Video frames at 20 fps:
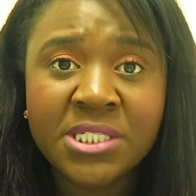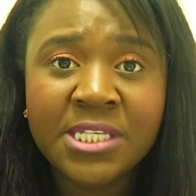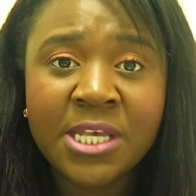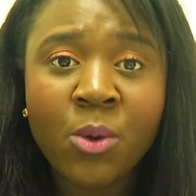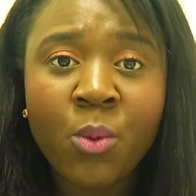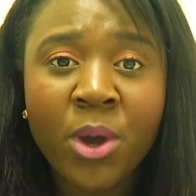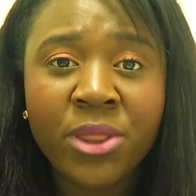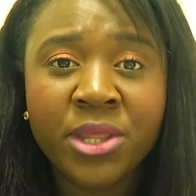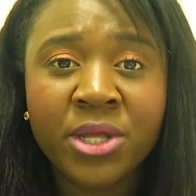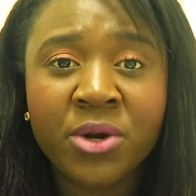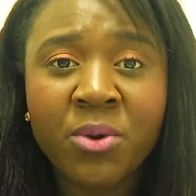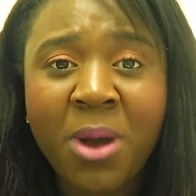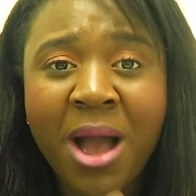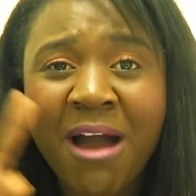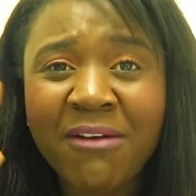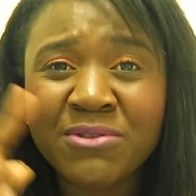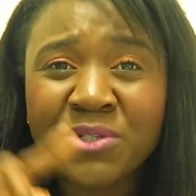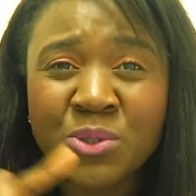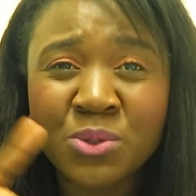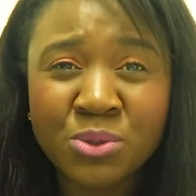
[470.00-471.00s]
to see, where they don't
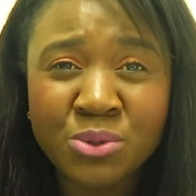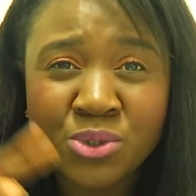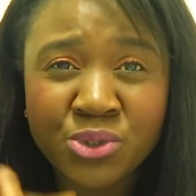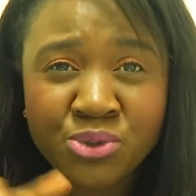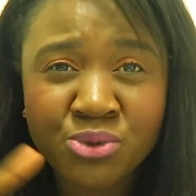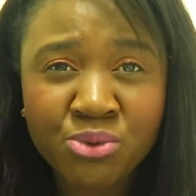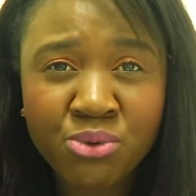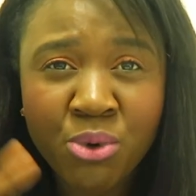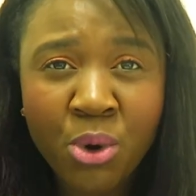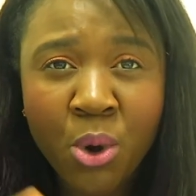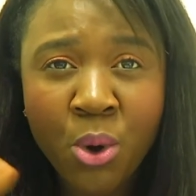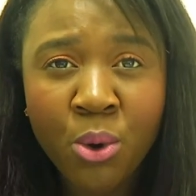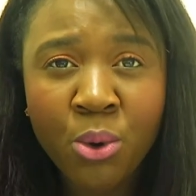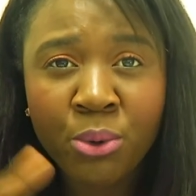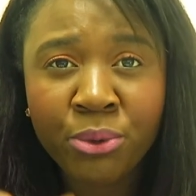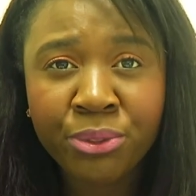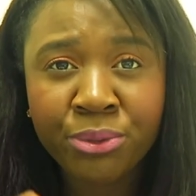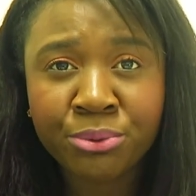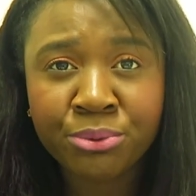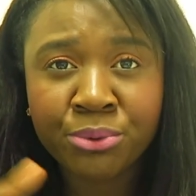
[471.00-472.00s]
have to
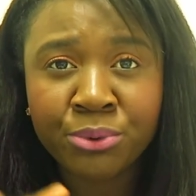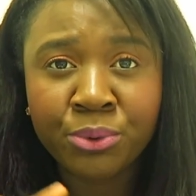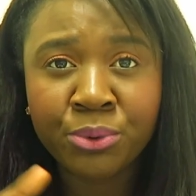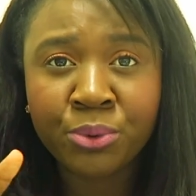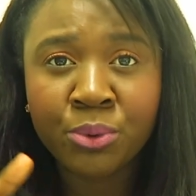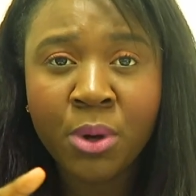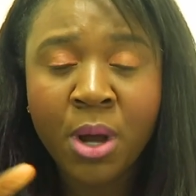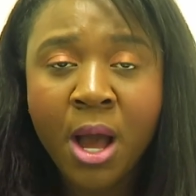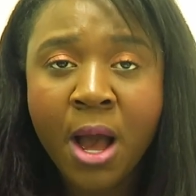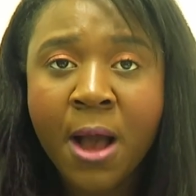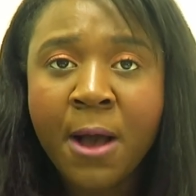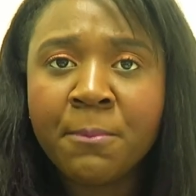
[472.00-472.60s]
scroll through